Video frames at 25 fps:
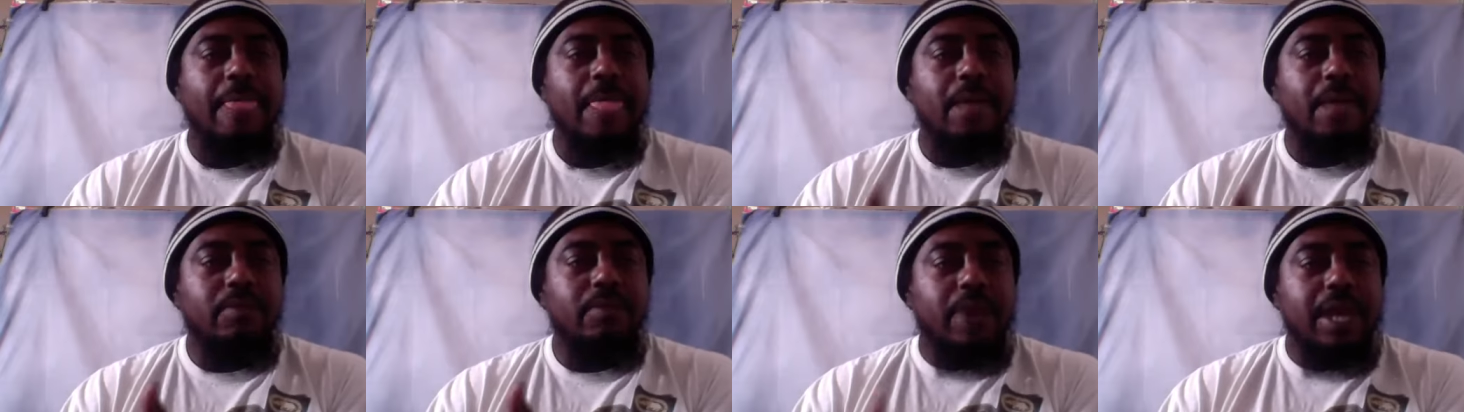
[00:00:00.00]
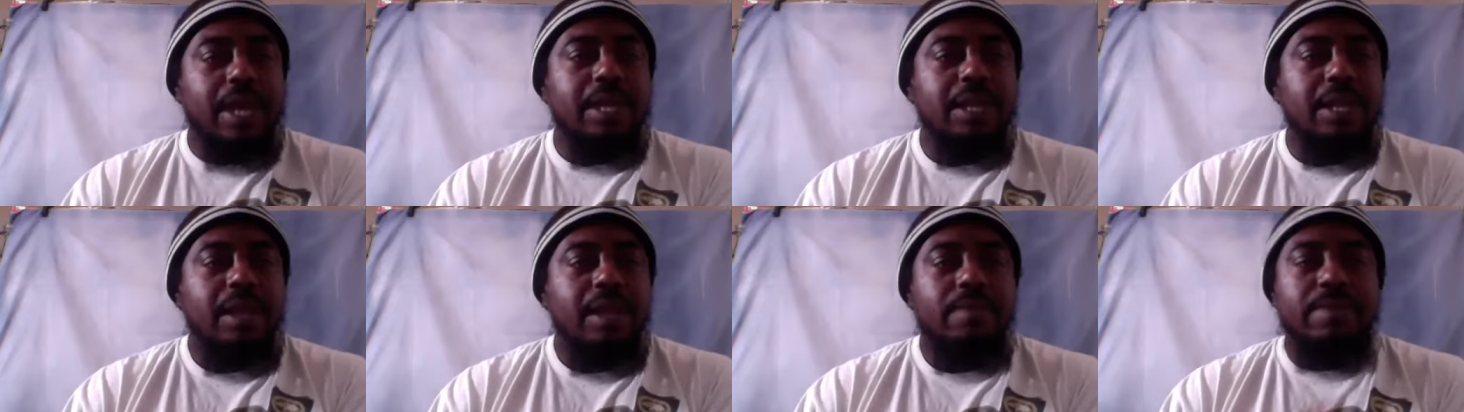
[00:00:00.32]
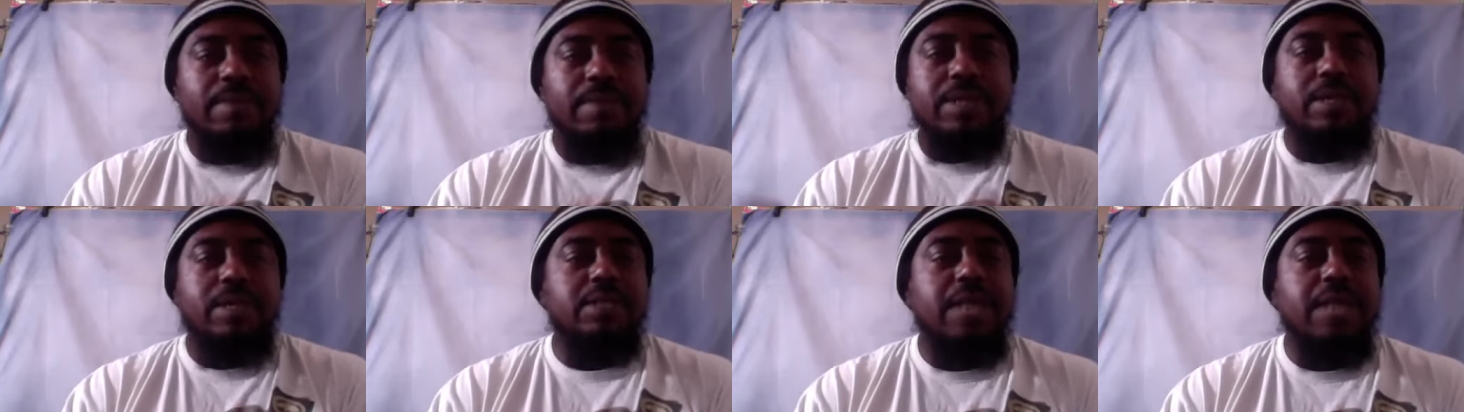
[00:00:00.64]
Right?
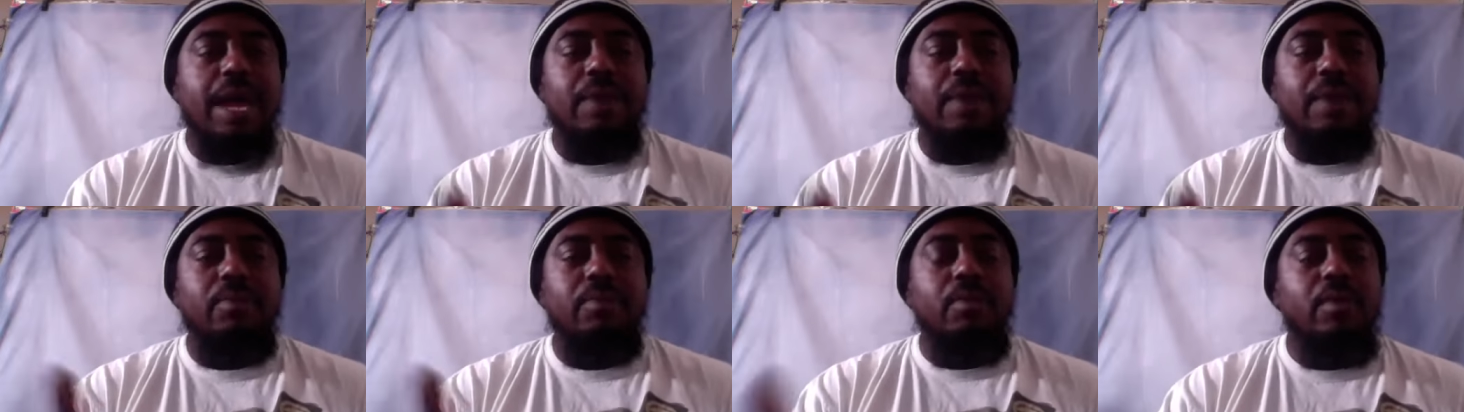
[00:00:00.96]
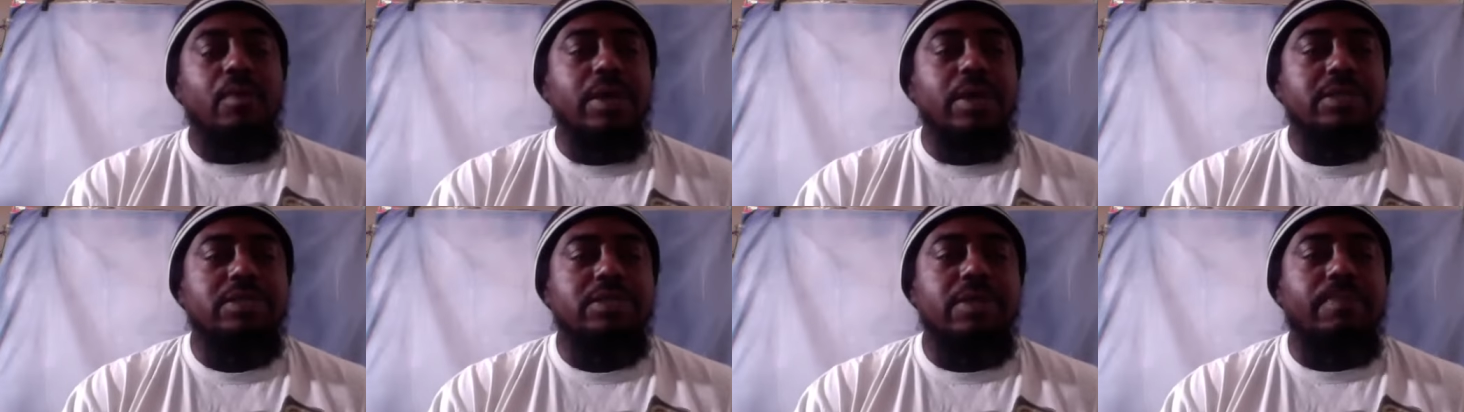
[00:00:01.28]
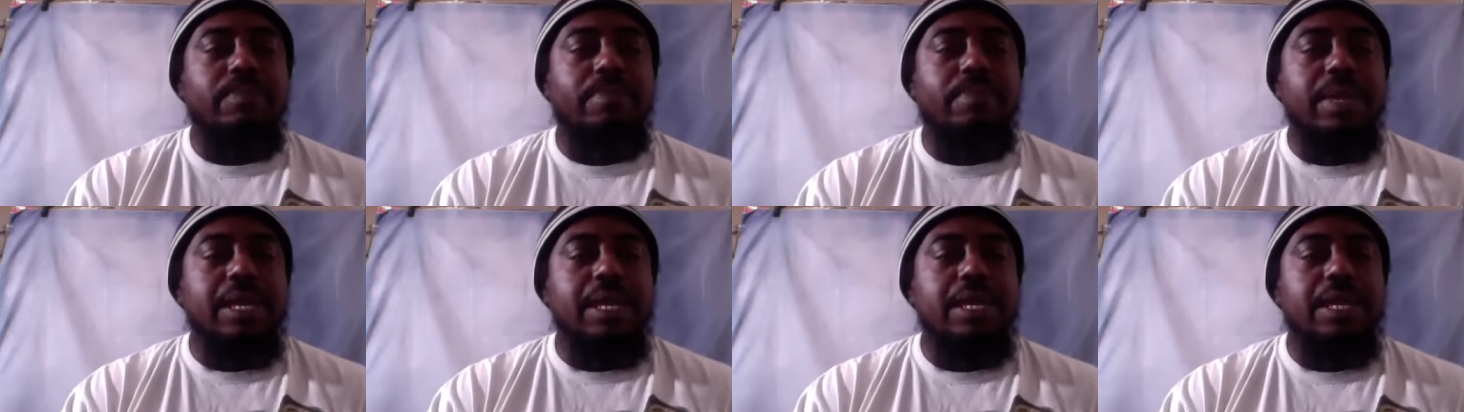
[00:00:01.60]
Because I want to
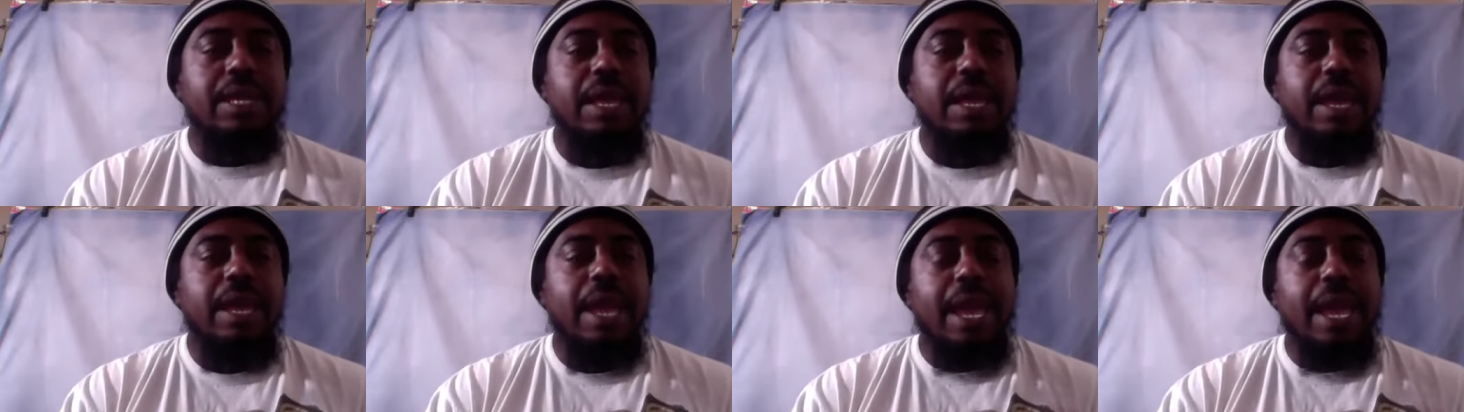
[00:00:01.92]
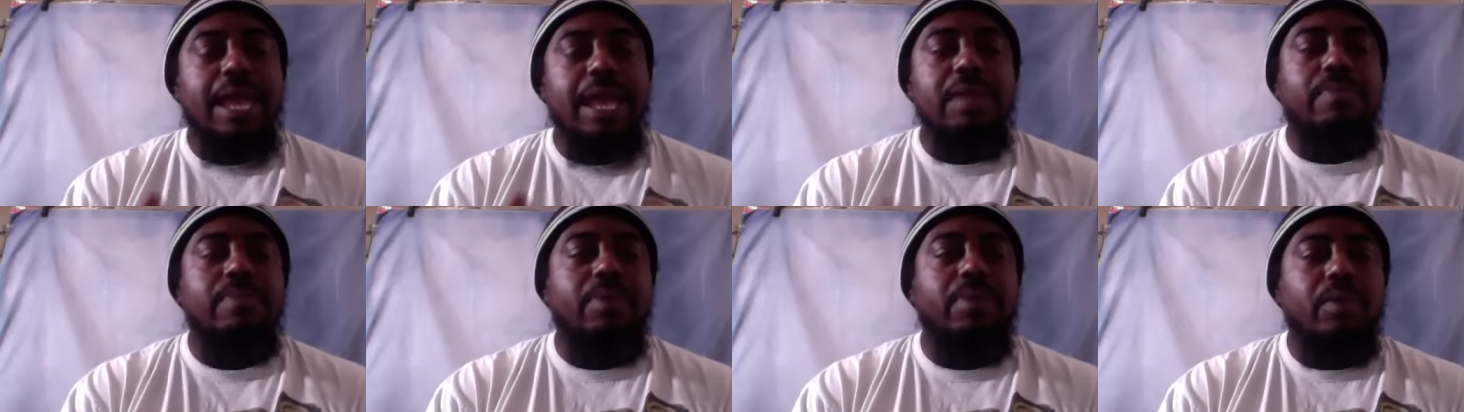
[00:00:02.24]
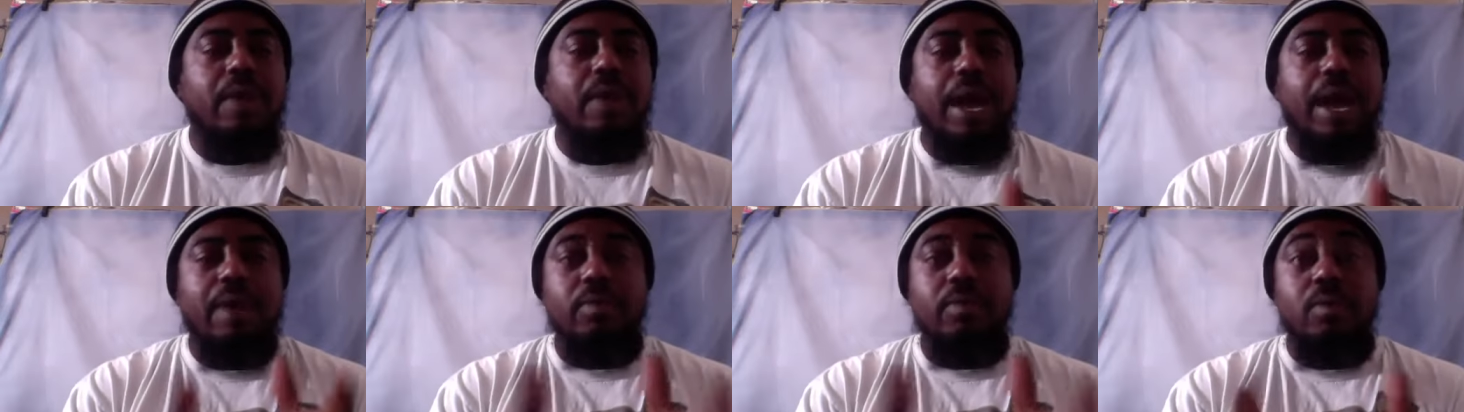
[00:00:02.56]
be
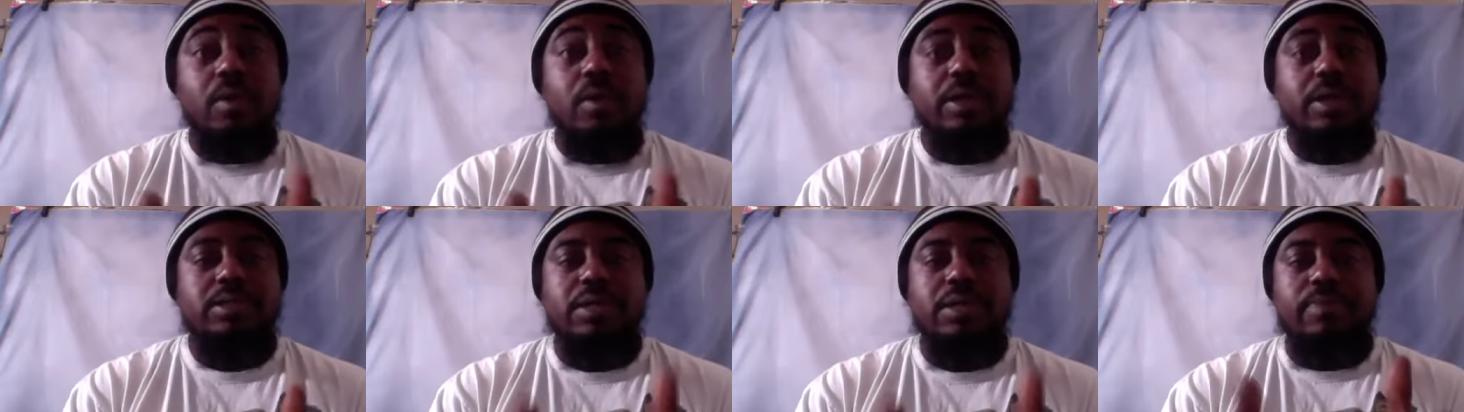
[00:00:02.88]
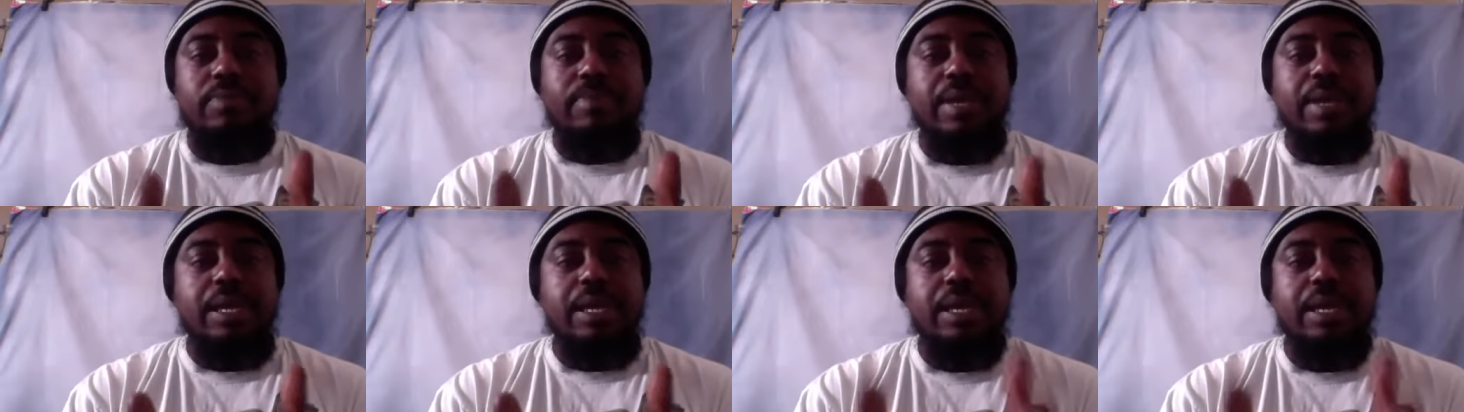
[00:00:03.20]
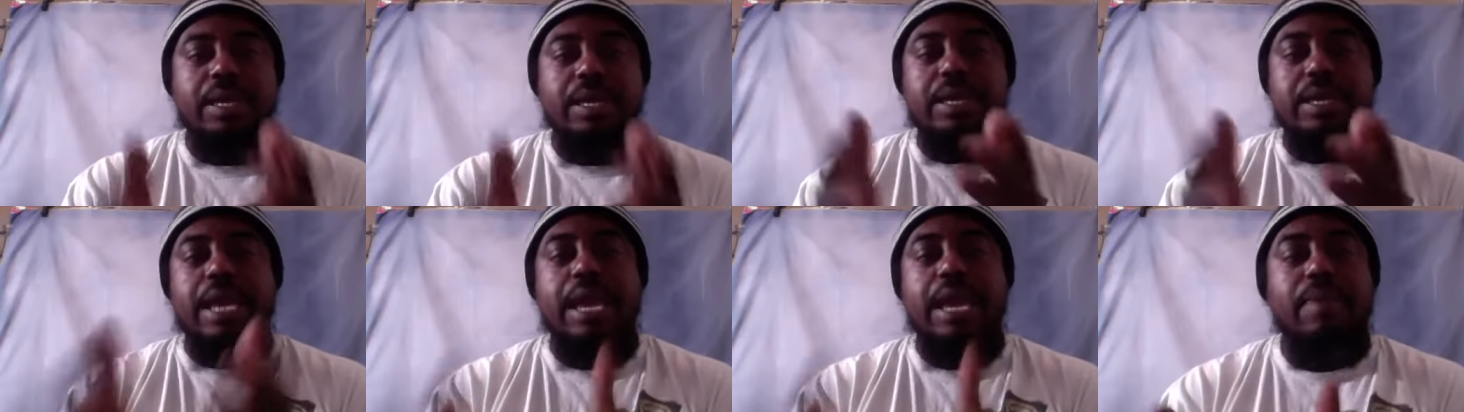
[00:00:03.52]
able. I want to be
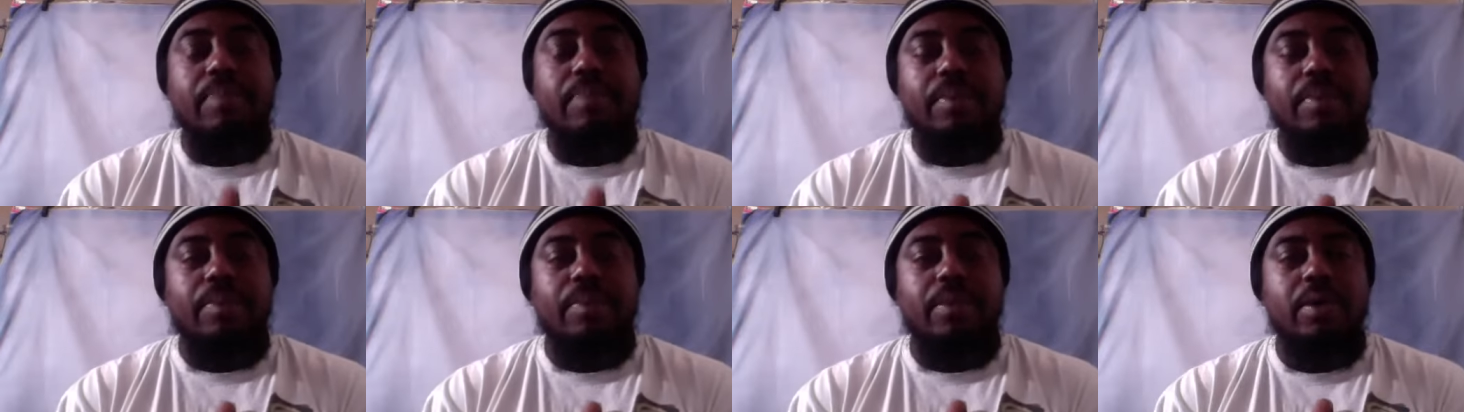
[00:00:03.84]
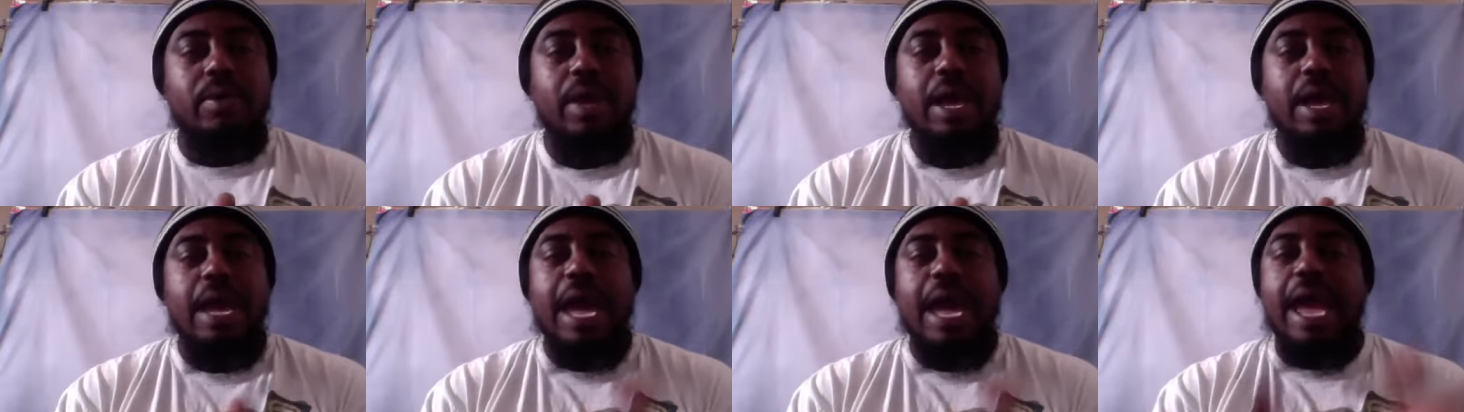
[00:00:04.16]
capable.